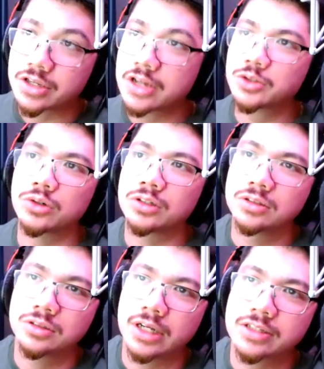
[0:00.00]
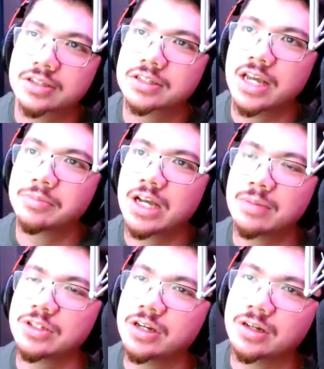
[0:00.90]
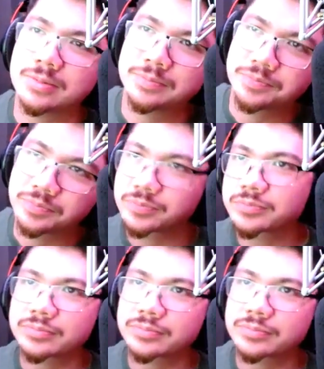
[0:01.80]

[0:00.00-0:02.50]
It's Central. It's the same time as here.